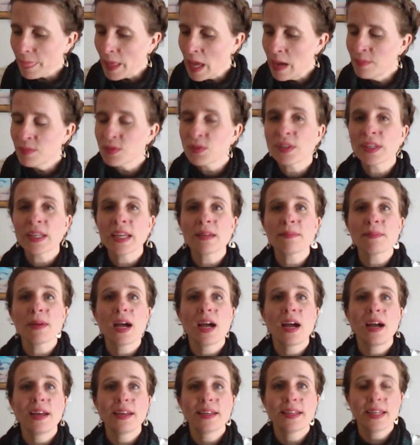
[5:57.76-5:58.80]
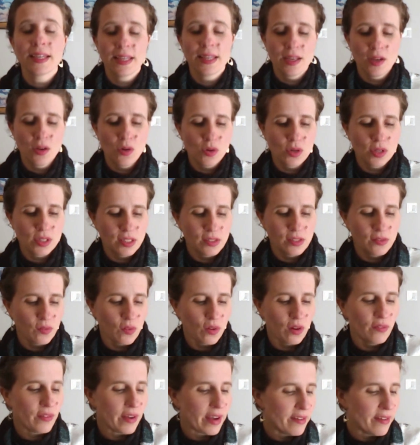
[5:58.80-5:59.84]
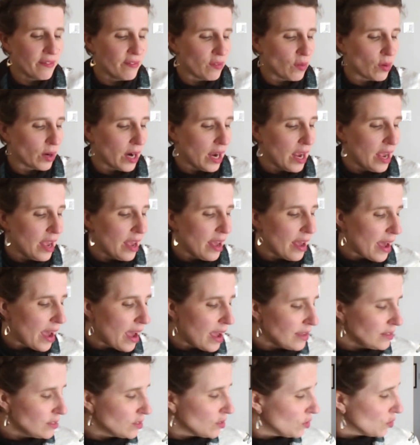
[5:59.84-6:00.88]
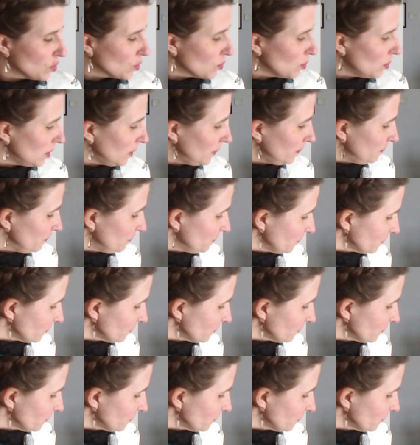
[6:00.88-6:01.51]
I'm drinking my Kicking Horse 454 as usual,